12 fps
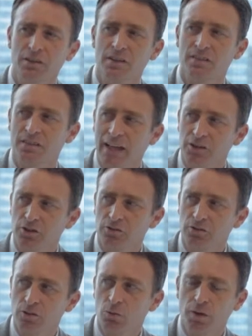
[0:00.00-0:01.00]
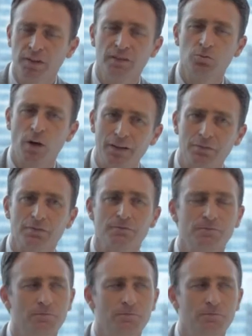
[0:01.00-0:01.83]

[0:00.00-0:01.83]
discussions with his wife.